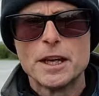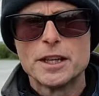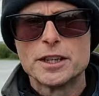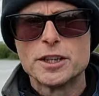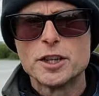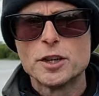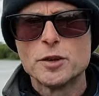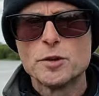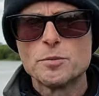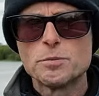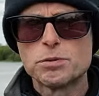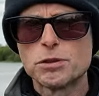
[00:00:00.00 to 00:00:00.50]

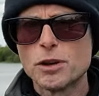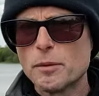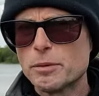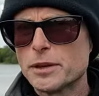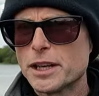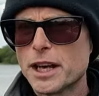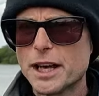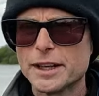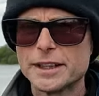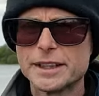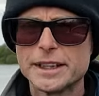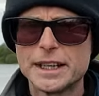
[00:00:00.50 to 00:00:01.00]
you
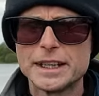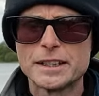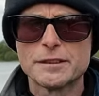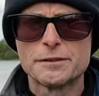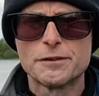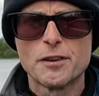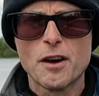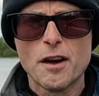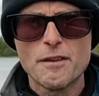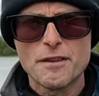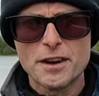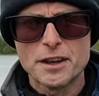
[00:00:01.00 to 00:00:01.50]
probably only need a
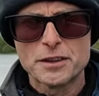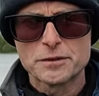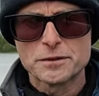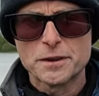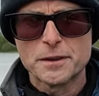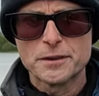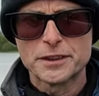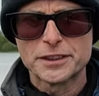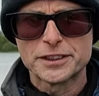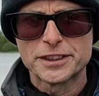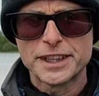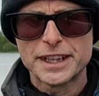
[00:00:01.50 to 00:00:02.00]
500th
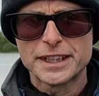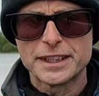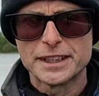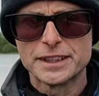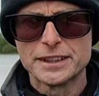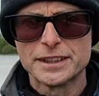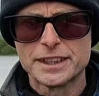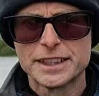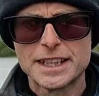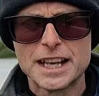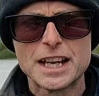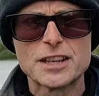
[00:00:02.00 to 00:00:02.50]
of a
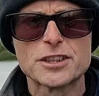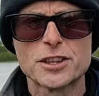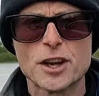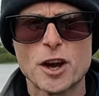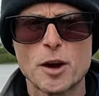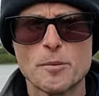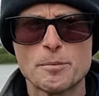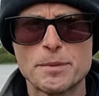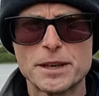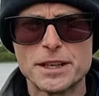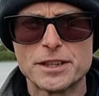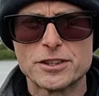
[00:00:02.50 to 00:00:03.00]
second to get a
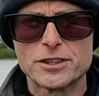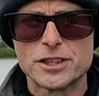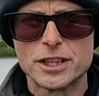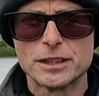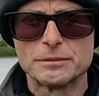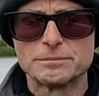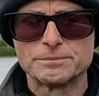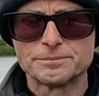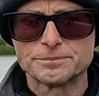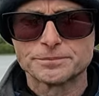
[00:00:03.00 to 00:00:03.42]
sharp picture.